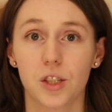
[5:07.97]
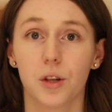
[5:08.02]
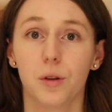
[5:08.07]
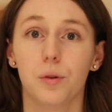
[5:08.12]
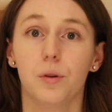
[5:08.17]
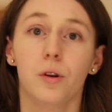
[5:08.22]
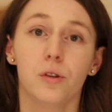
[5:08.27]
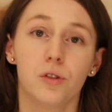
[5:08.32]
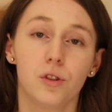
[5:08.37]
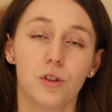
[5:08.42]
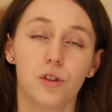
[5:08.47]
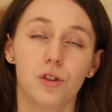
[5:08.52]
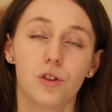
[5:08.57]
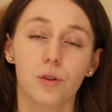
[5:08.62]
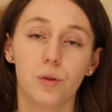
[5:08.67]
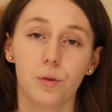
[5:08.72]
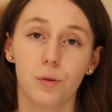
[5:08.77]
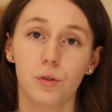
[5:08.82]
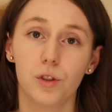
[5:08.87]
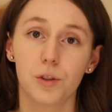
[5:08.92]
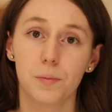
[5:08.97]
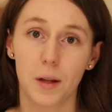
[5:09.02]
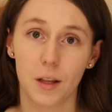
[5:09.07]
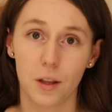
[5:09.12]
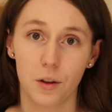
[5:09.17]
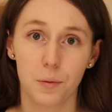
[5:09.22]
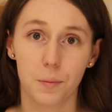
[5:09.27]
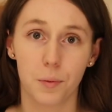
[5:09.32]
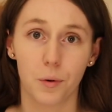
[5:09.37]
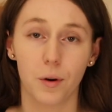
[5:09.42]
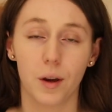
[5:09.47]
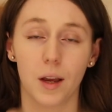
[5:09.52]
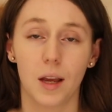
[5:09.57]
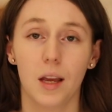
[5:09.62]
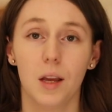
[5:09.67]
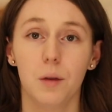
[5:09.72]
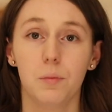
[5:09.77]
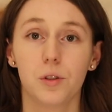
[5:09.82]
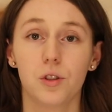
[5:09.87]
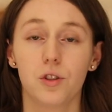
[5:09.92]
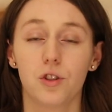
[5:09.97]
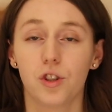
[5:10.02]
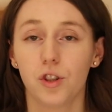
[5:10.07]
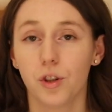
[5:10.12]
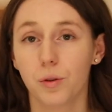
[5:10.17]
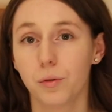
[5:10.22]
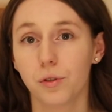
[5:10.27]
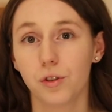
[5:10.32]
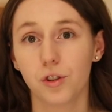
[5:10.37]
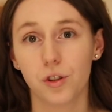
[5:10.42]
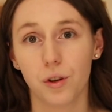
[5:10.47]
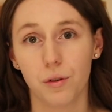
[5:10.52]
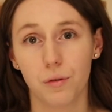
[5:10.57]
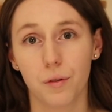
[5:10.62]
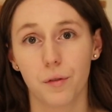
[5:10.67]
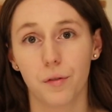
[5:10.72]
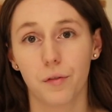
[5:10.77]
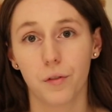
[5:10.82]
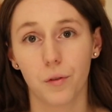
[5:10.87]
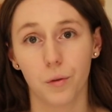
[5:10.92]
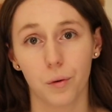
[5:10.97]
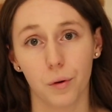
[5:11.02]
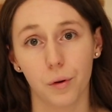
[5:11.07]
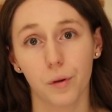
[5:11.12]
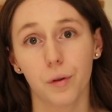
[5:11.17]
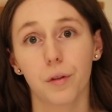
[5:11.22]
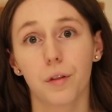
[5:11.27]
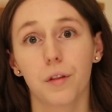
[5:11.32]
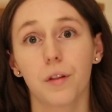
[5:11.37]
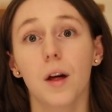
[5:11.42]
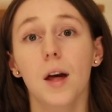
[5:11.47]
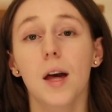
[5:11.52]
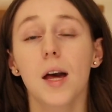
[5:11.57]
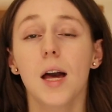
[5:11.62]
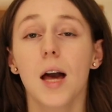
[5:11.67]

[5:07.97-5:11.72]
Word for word: So George, my little boy, he was due on June the 4th